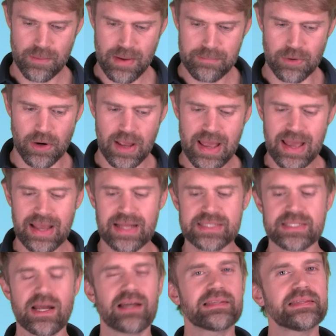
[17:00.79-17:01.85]
remember,
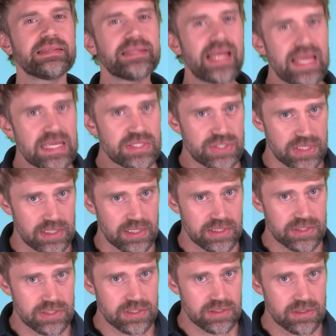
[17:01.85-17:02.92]
it's not
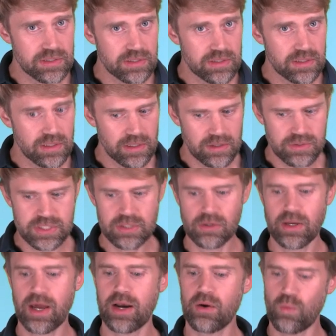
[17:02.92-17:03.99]
laziness. You
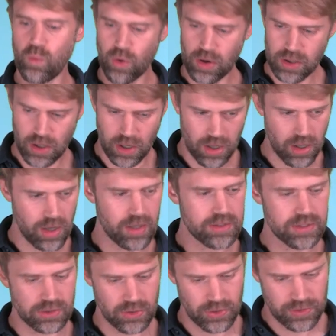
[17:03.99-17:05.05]
still got to work hard
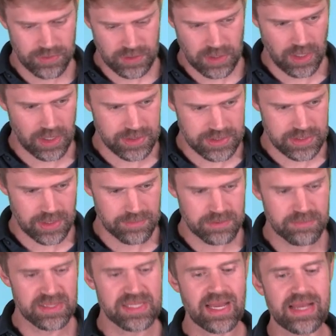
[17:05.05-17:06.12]
to learn the concepts,
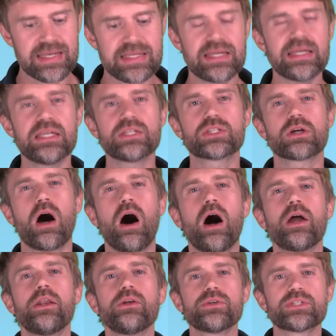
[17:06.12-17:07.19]
but the idea is to
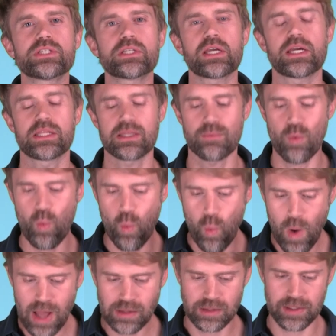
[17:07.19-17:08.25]
understand them
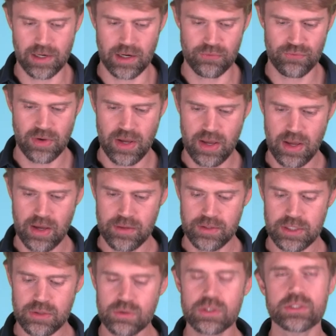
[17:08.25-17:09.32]
well enough
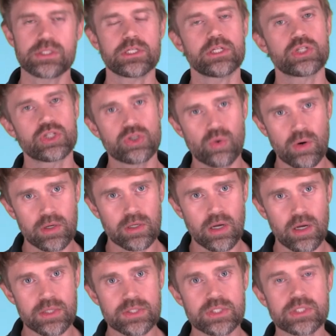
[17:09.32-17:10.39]
that you can see
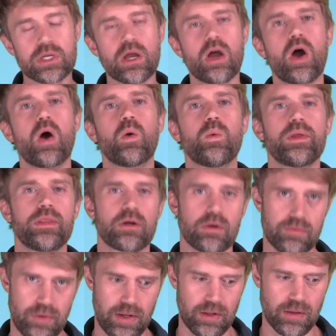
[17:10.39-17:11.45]
shortcuts when they're
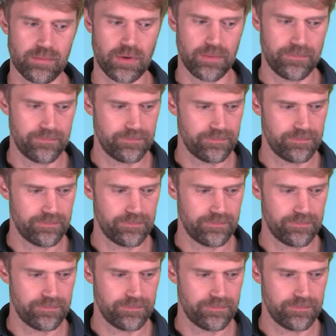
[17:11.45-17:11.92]
available.